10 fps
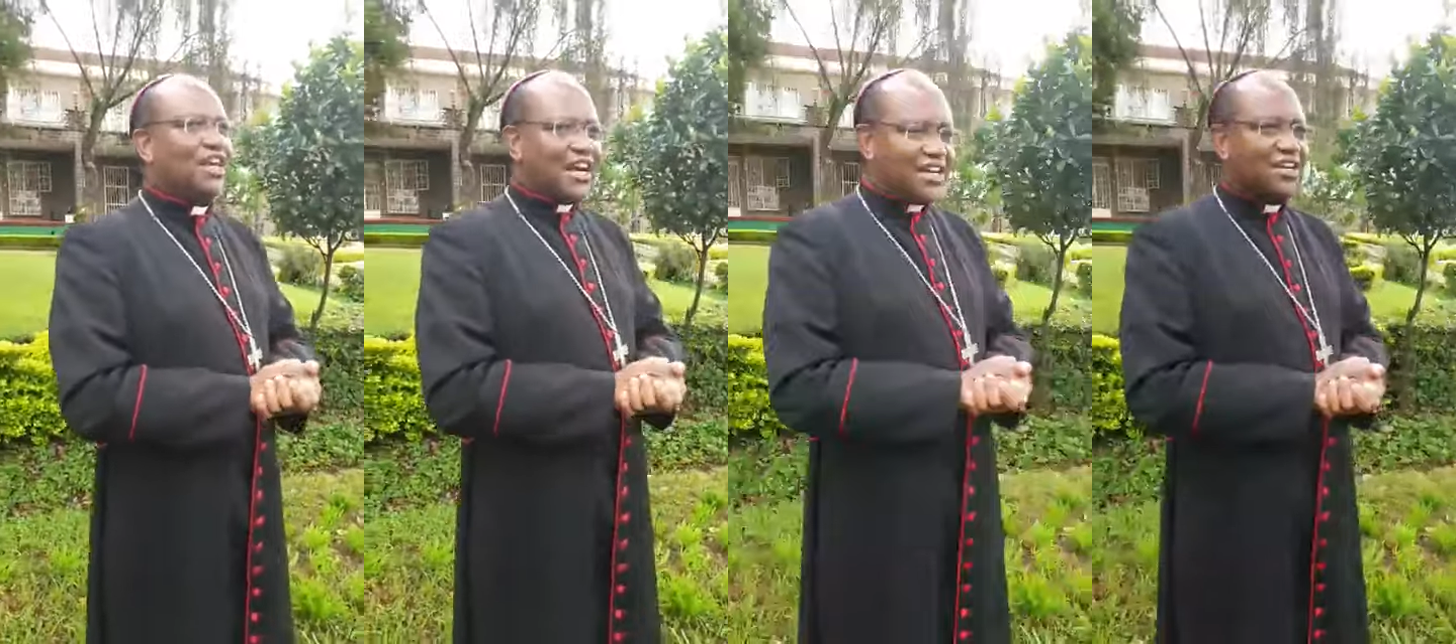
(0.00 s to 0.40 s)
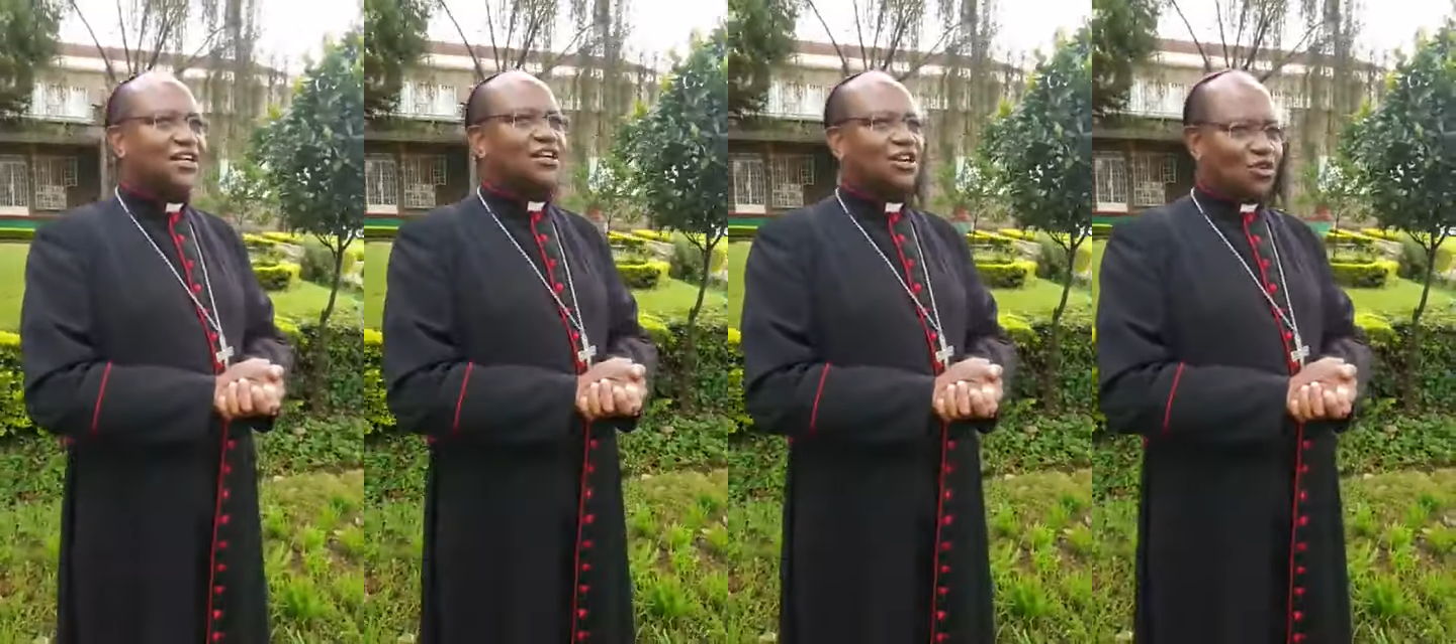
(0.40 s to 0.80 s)
thank
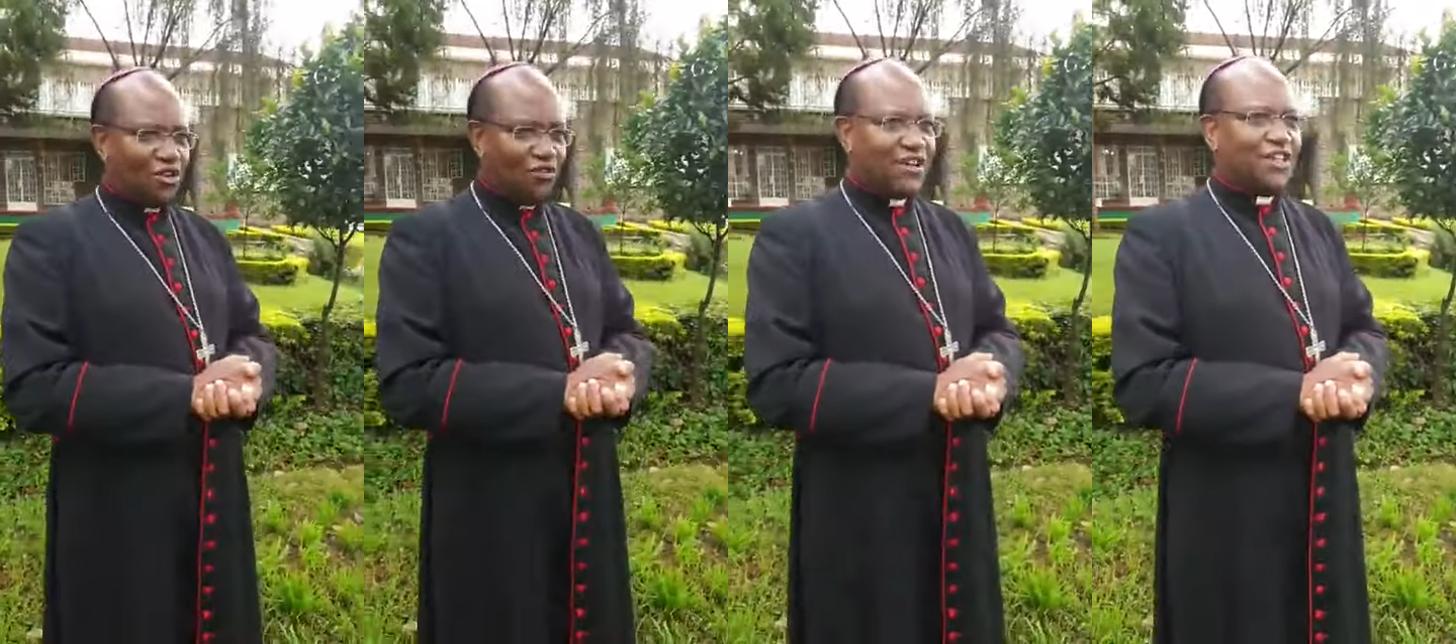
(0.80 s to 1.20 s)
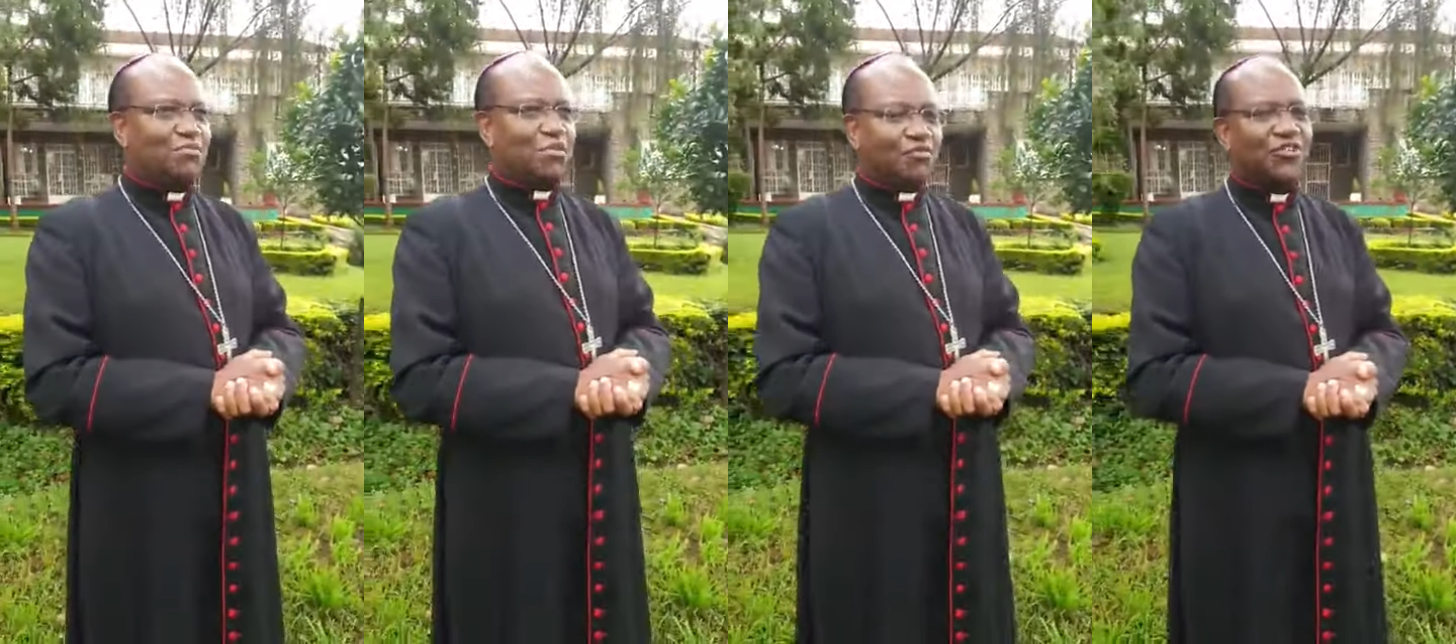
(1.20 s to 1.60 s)
the Holy Father,
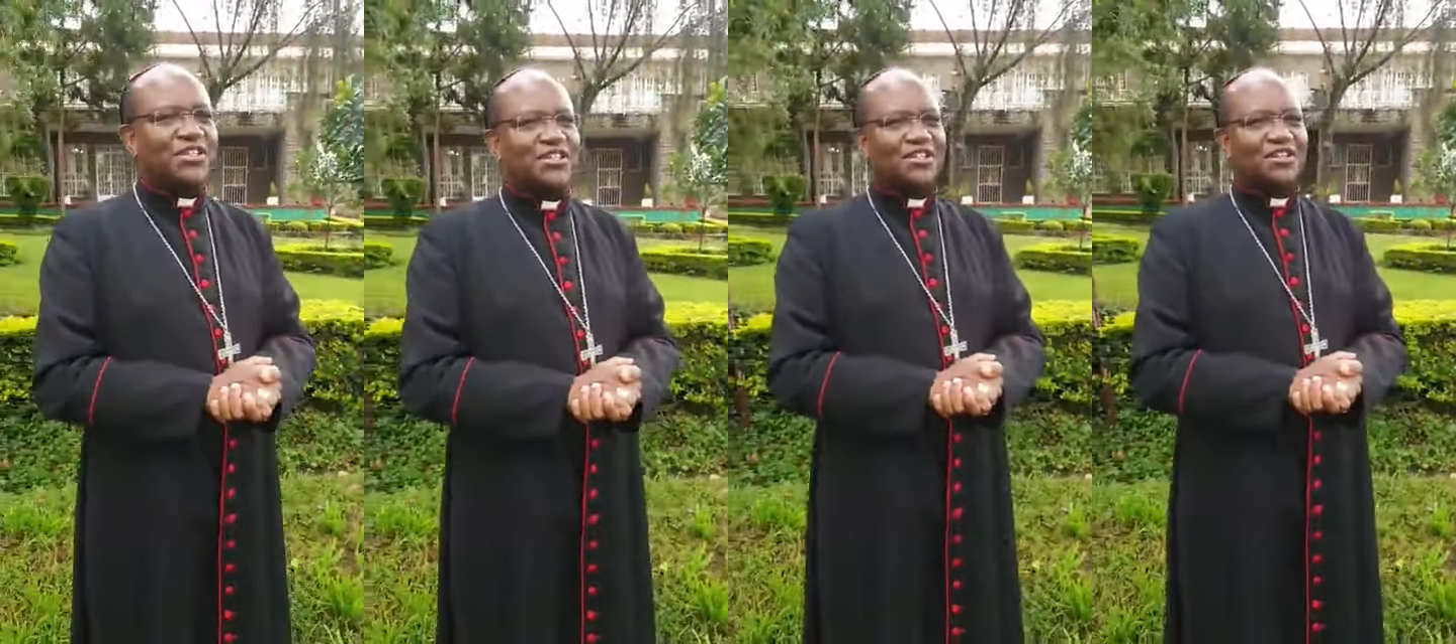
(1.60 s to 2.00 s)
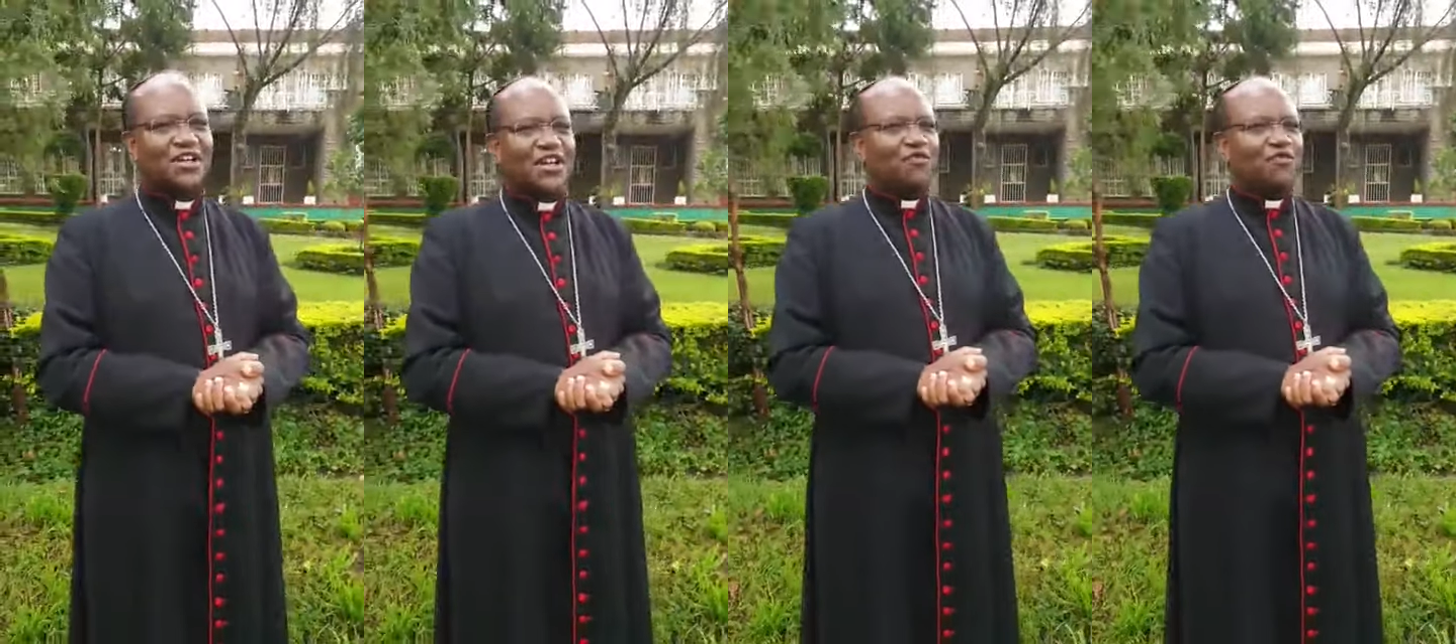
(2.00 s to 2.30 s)
Pope Francis,